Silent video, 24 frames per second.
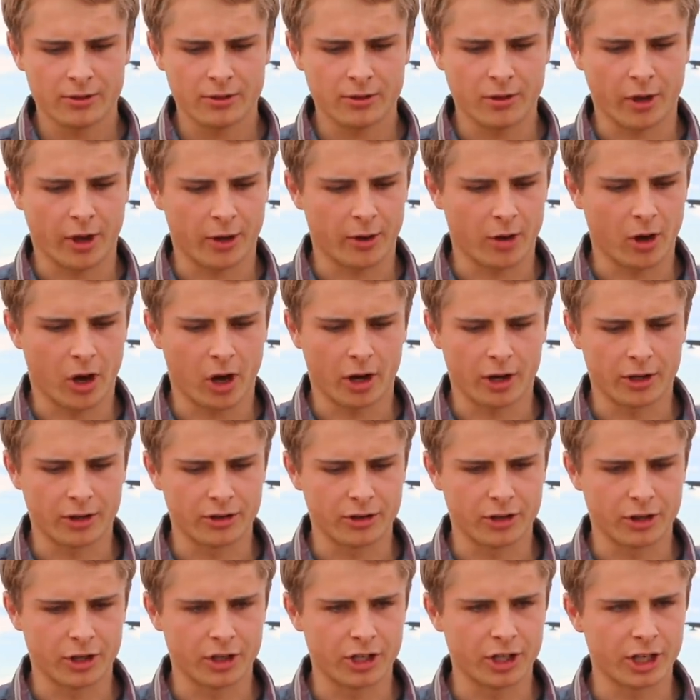So I got
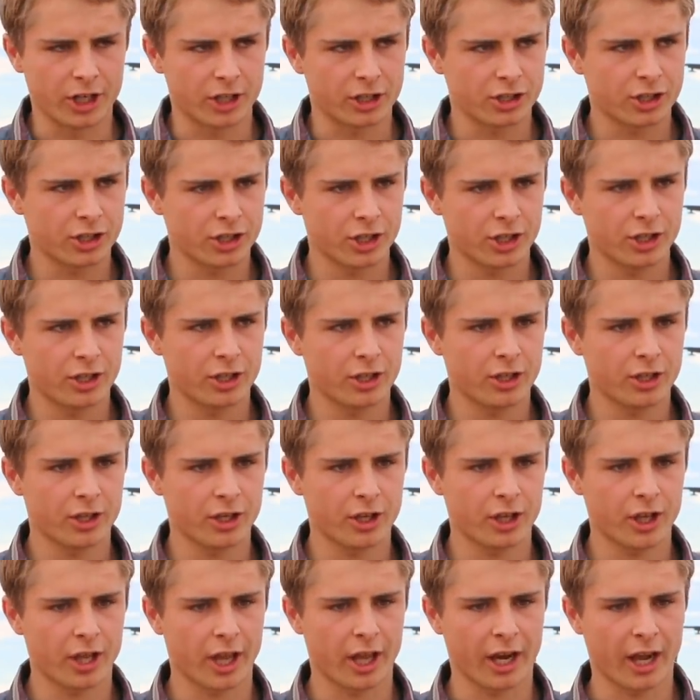into the ditch,
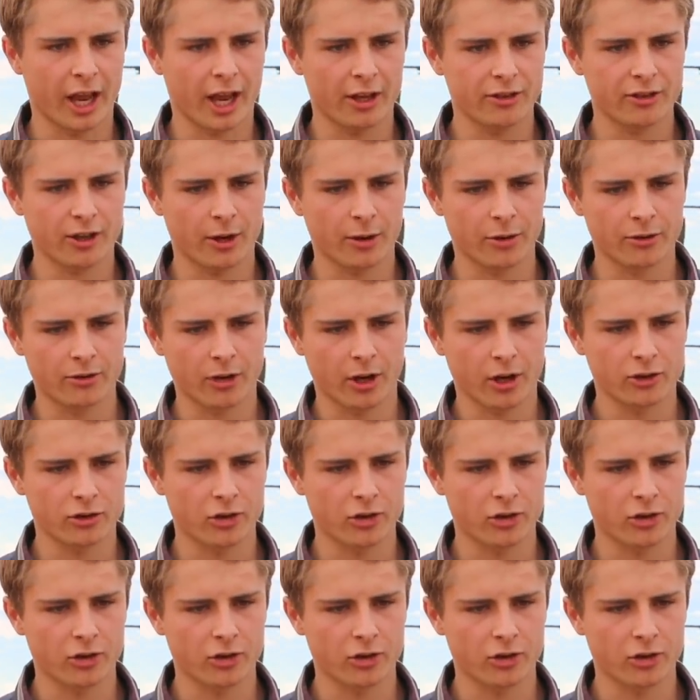and as I was uh,